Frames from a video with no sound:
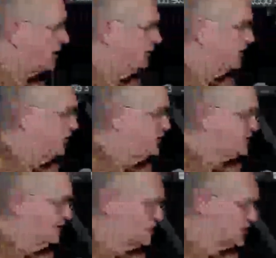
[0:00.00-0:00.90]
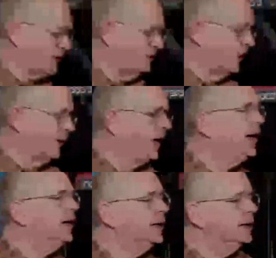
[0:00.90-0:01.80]
that were used in this ceremony.
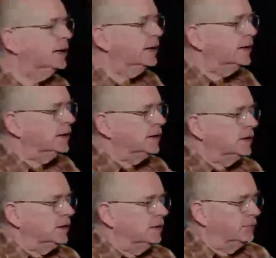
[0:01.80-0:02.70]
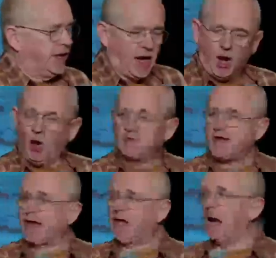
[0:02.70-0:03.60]
But he holds
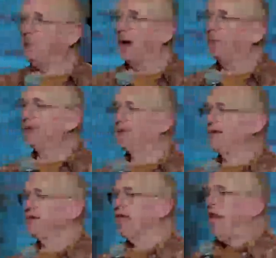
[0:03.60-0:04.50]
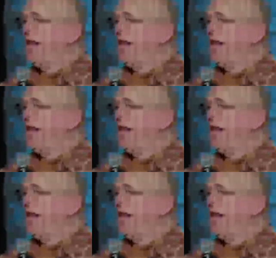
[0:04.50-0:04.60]
that cup up and he says,